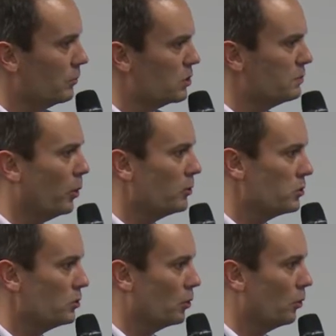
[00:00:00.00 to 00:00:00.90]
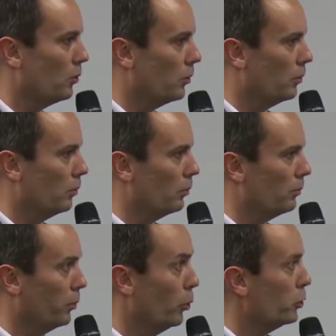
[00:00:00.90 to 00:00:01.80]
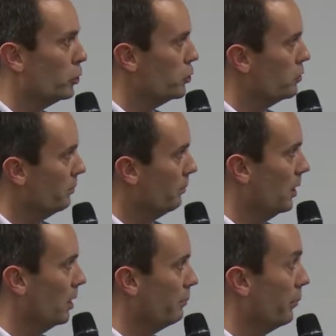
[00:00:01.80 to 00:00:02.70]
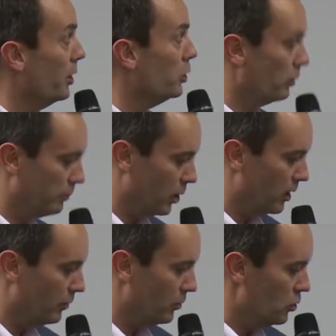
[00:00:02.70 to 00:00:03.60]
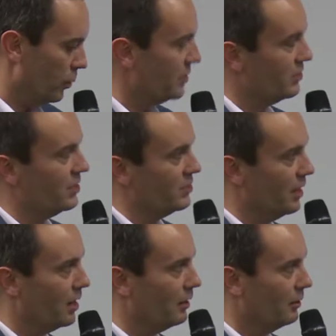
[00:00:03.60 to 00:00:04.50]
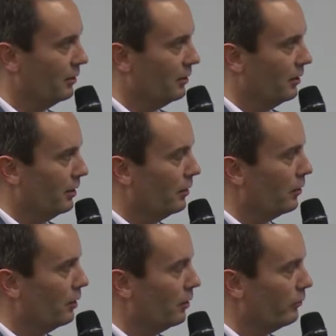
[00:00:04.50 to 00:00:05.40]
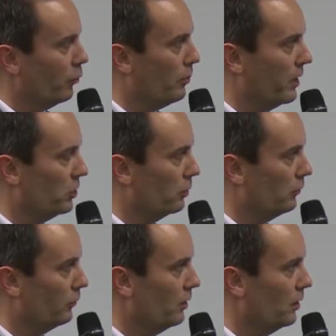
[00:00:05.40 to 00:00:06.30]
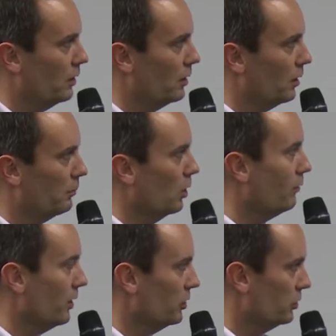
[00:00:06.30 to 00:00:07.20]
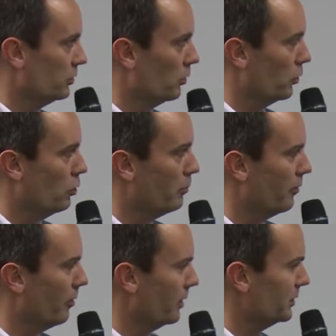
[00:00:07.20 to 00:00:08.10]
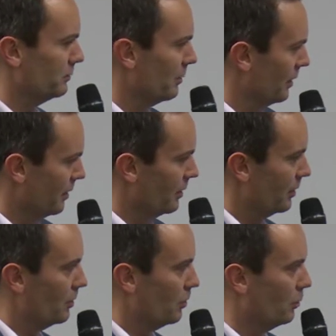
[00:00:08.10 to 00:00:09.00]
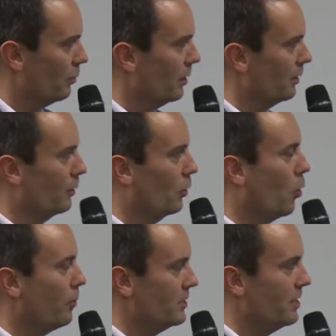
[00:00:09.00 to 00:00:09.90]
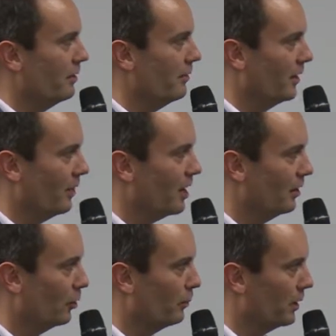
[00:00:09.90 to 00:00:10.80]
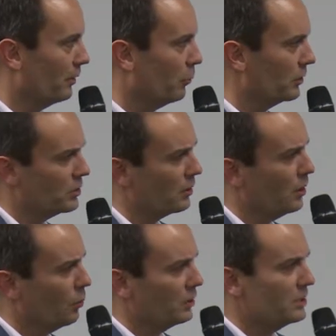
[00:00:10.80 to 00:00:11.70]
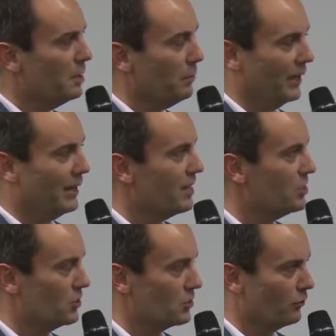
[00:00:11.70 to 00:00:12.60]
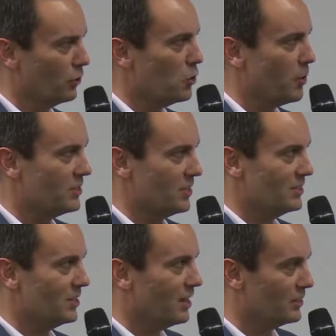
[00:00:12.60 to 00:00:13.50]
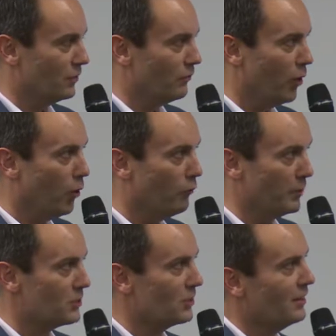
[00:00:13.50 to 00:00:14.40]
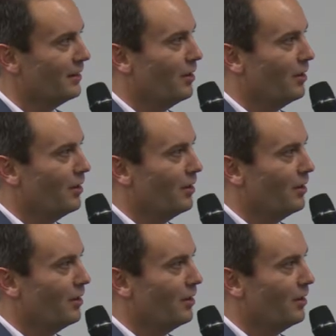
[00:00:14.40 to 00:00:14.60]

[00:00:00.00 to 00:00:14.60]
sponsored or, or pushed, um, pressured by the USSR in the, in the formation of the um, Conventions on Human Rights. Can you uh, commentate around that a little bit? What's the, what's the implications of the USSR's involvement